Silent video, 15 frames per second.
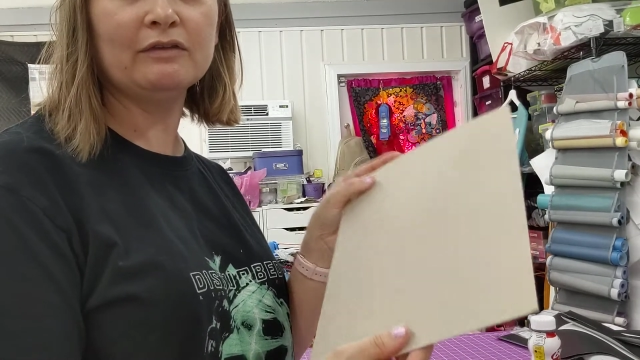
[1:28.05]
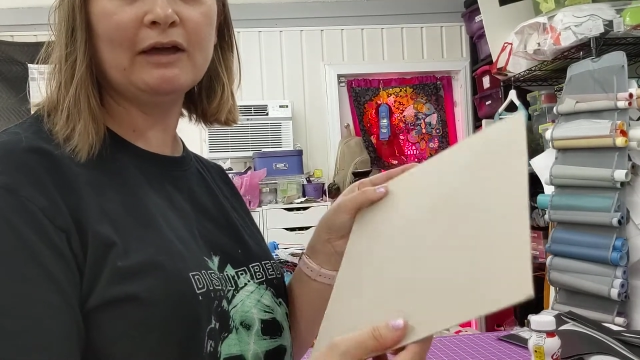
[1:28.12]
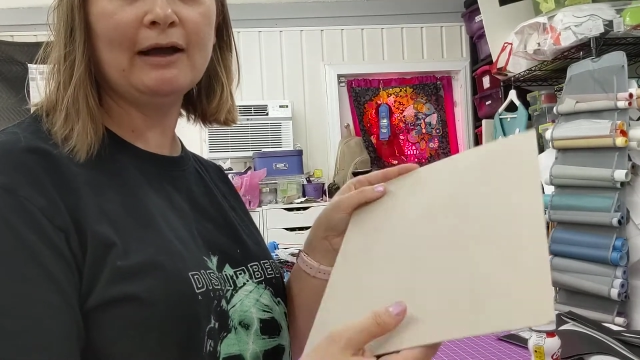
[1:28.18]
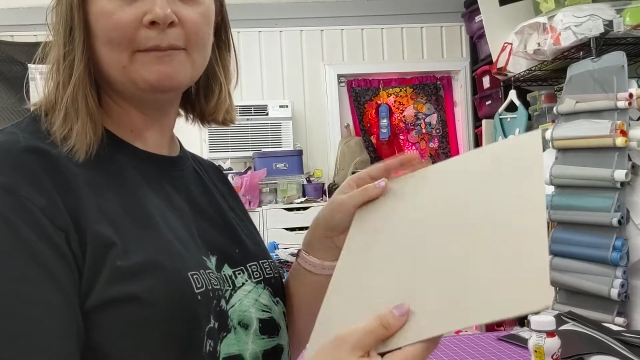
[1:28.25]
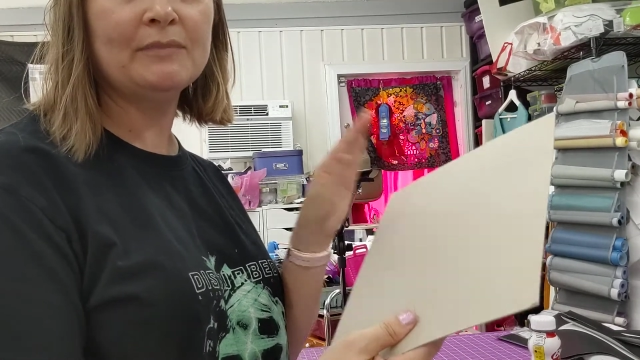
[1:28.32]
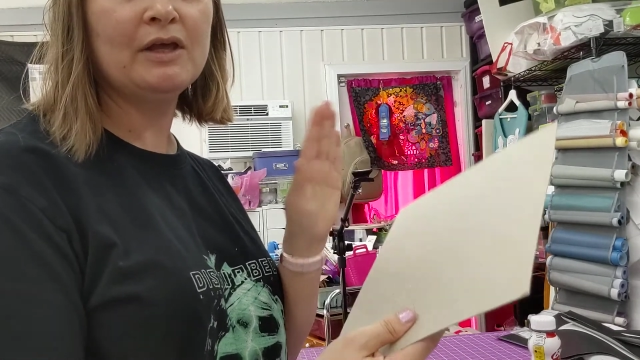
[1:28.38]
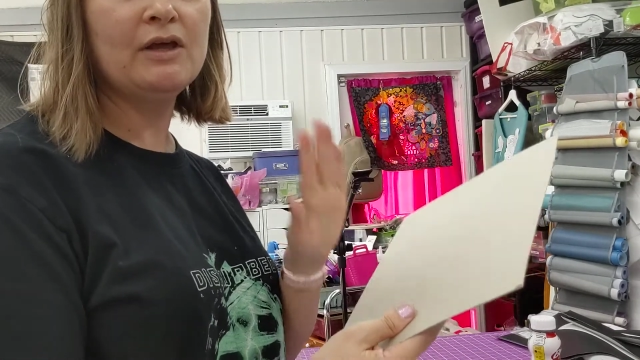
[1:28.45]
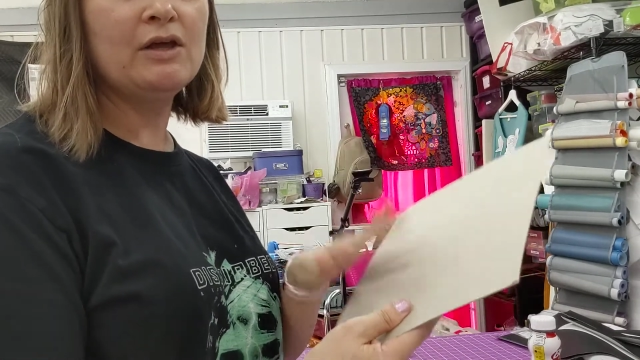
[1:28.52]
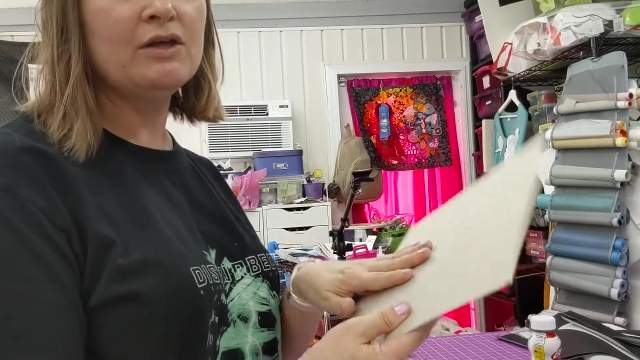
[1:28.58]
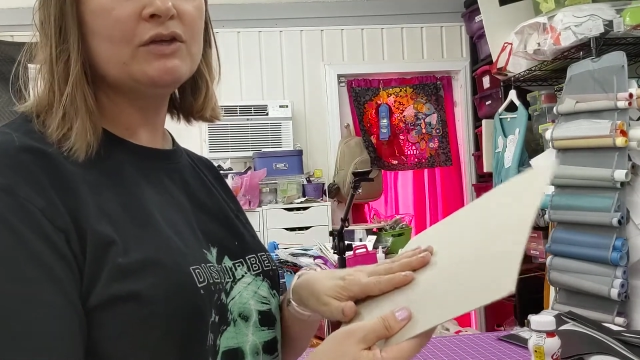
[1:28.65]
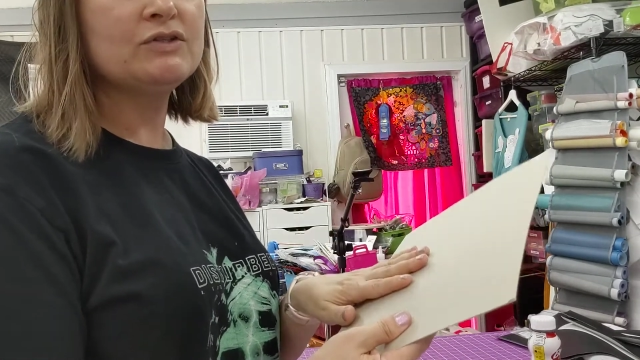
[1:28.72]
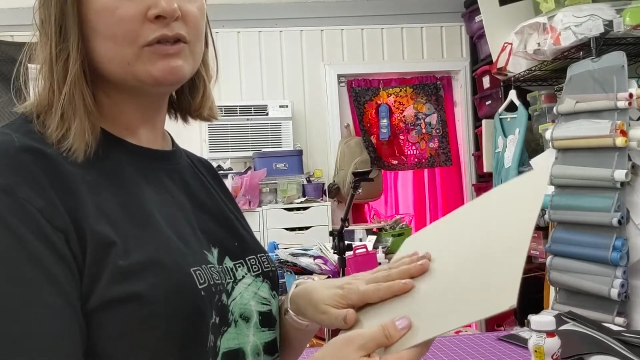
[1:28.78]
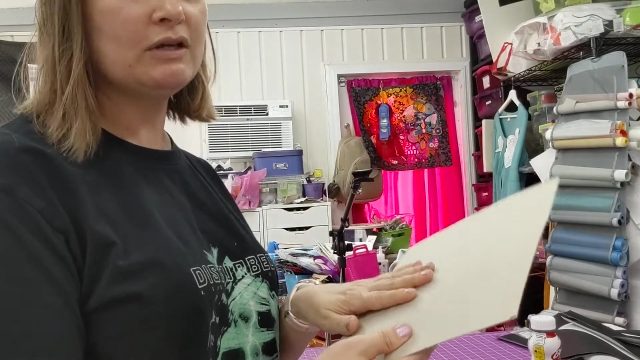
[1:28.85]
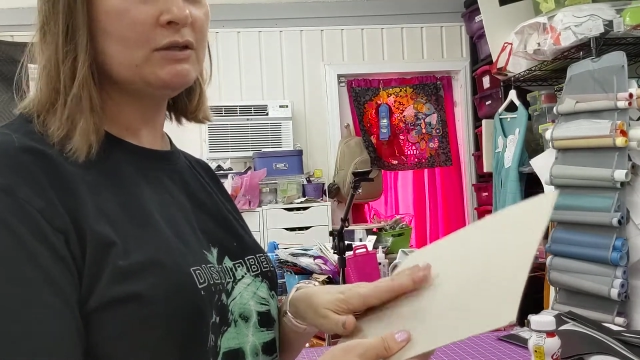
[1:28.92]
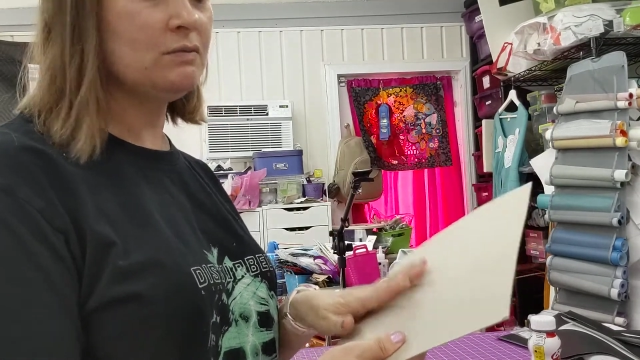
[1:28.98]
that.
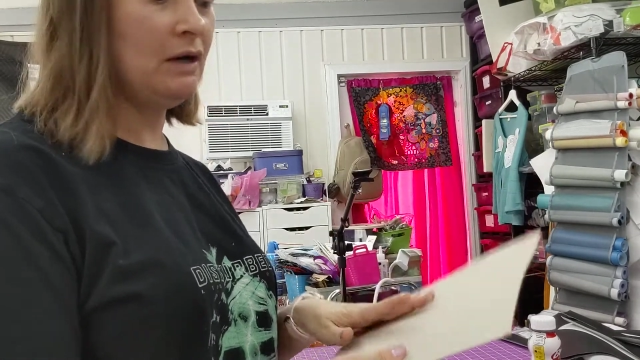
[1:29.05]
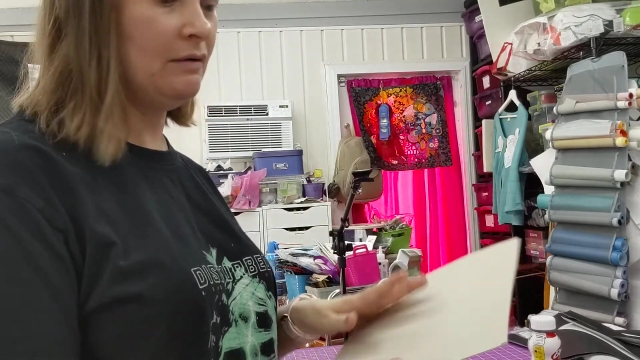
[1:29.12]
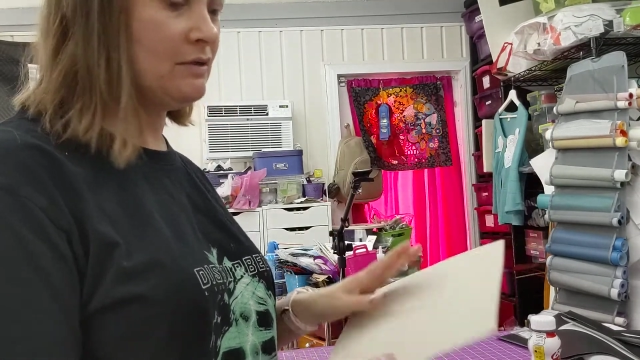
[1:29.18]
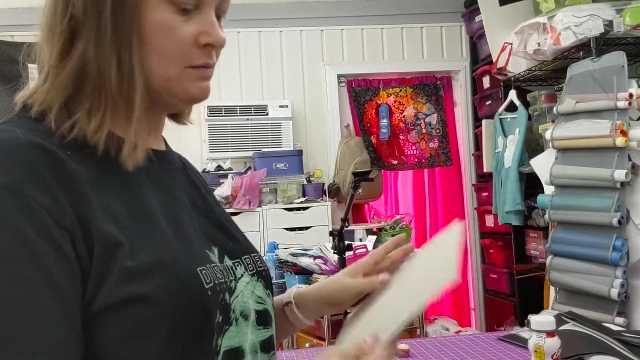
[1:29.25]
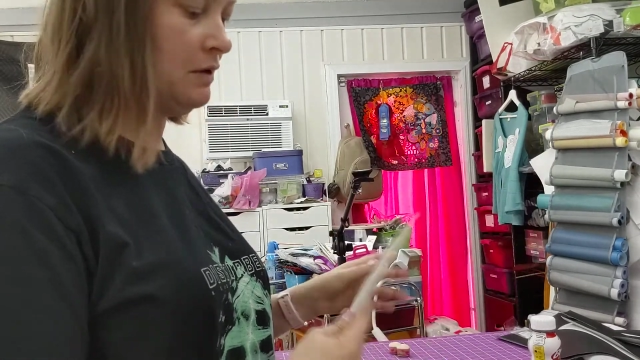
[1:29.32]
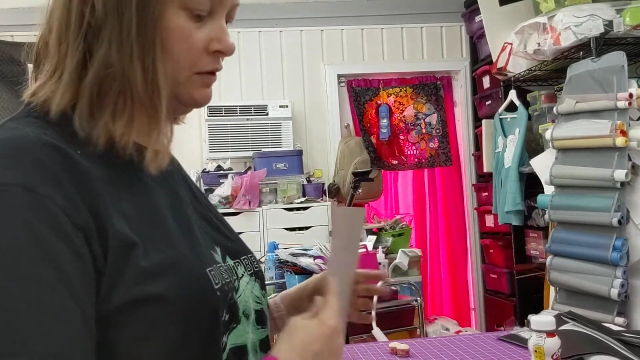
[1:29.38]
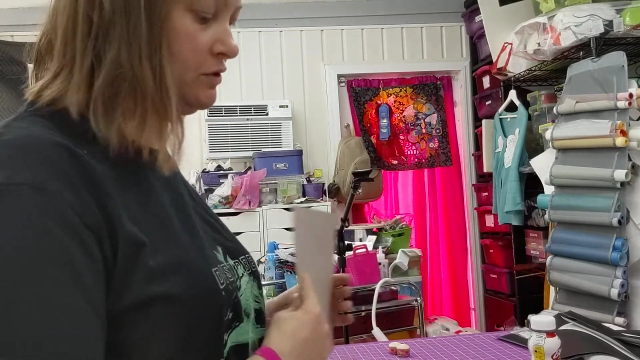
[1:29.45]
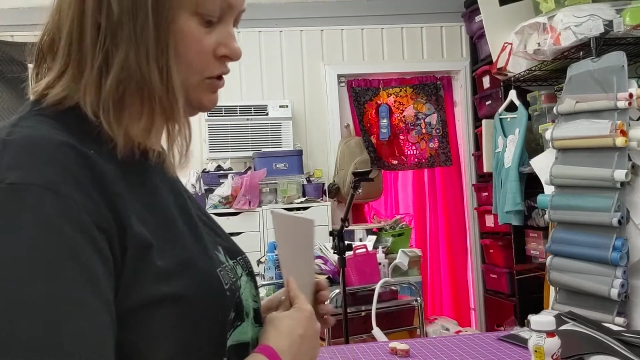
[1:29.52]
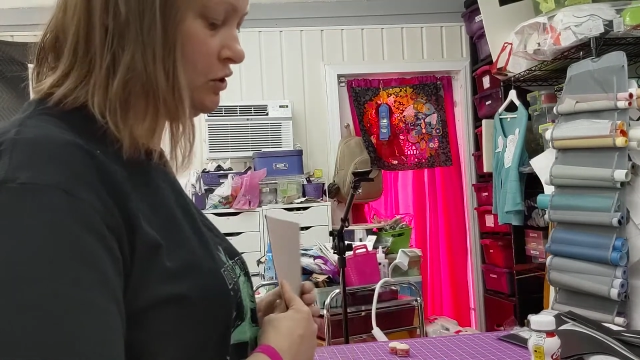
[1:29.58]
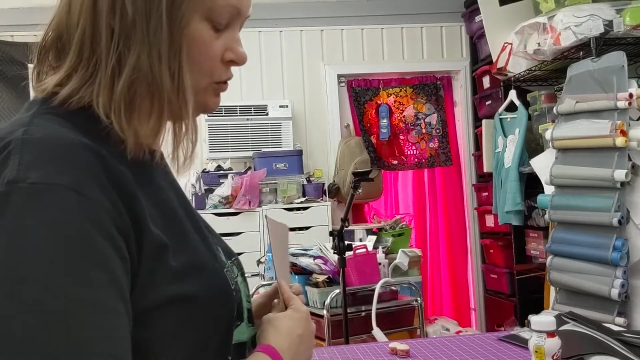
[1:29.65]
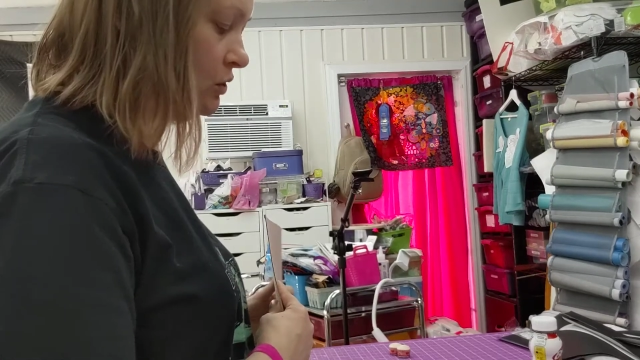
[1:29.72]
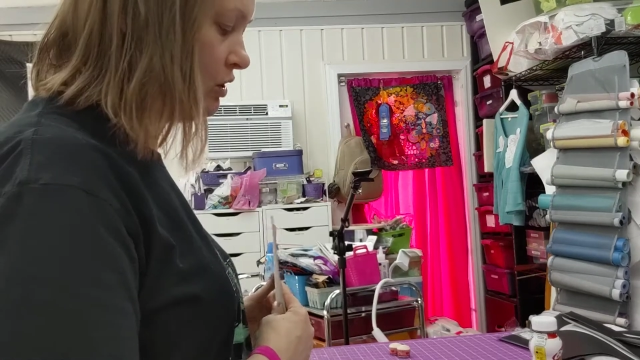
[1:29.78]
So that's what I was about to do